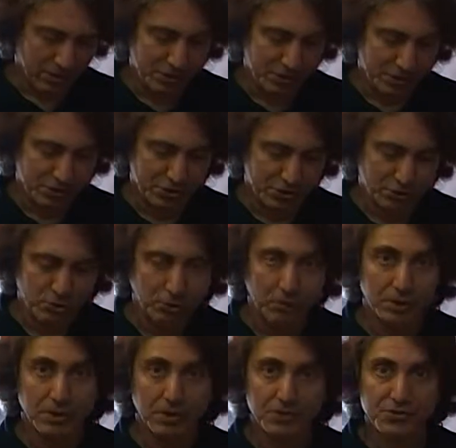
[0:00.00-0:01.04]
and the
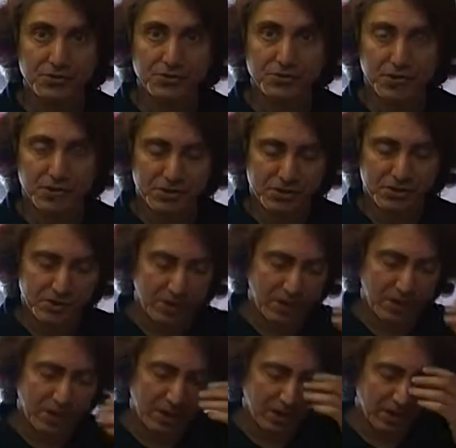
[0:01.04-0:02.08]
stupid things they
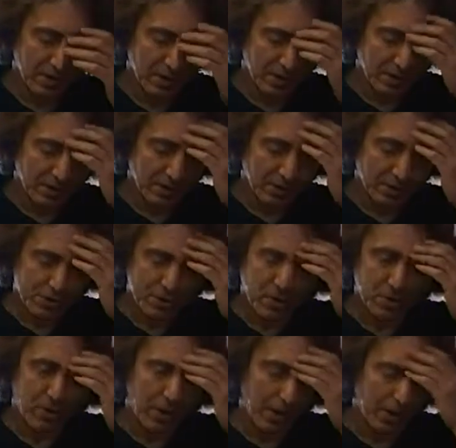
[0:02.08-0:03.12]
say.
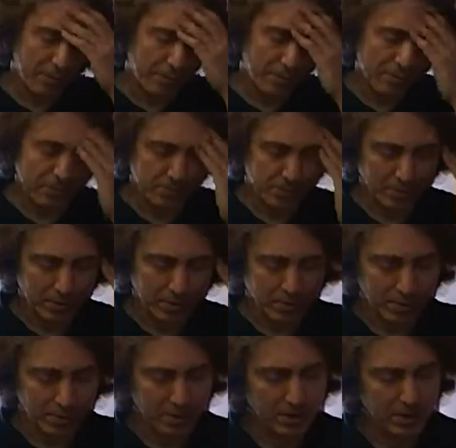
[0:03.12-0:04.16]
Michelle Bachmann has been
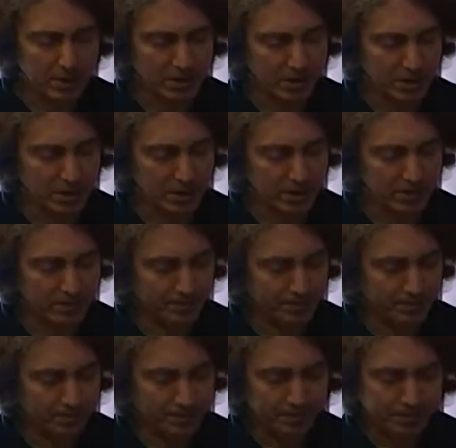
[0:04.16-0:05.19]
in the um,
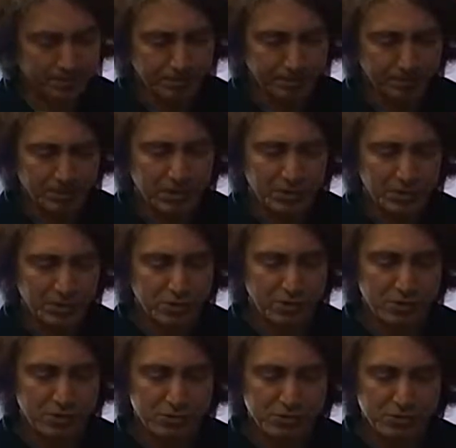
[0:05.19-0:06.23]
in the
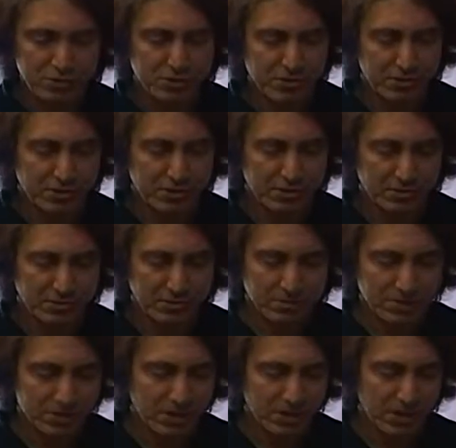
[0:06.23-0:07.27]
news
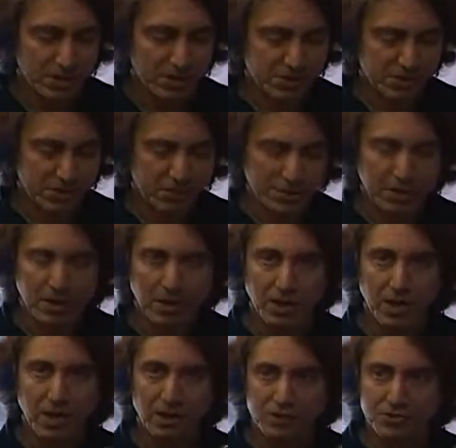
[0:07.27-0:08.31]
saying some
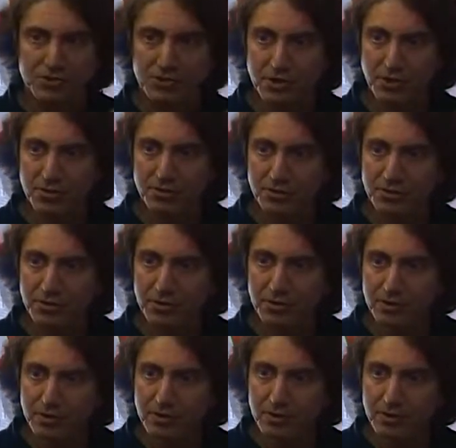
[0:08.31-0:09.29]
idiotic stuff.